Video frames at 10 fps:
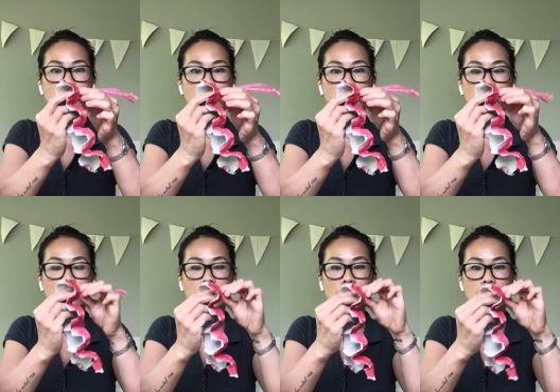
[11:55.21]

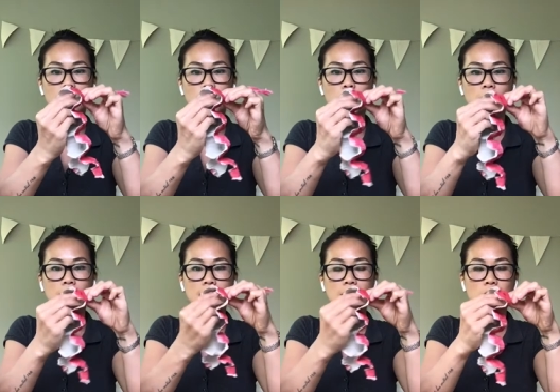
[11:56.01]
All right,
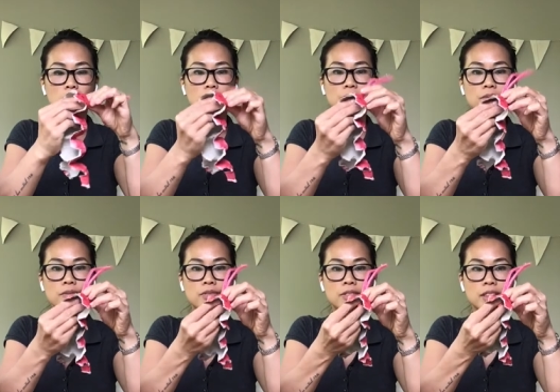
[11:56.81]
working it through,
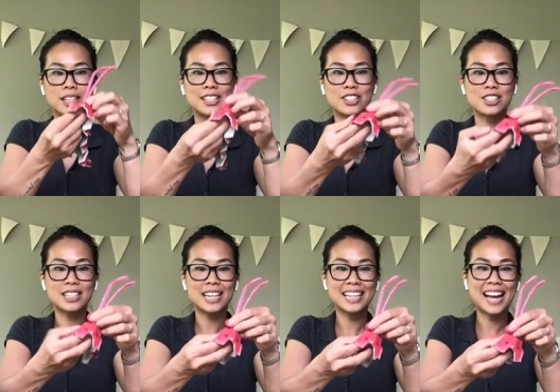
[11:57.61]
just
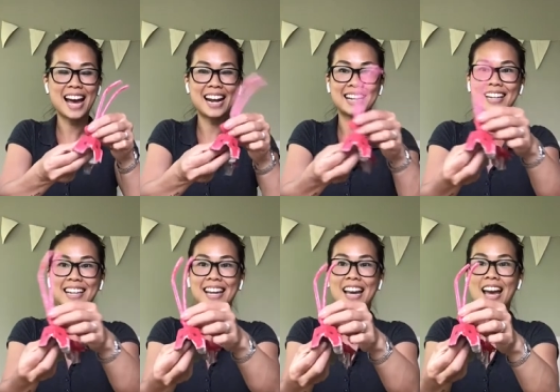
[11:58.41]
like that.
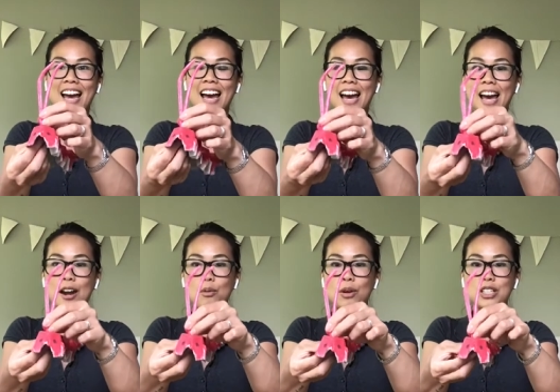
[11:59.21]

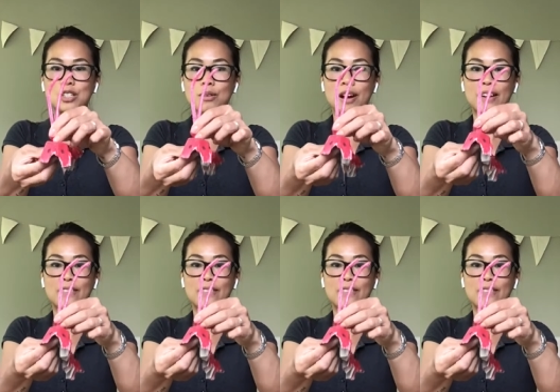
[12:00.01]
And once you have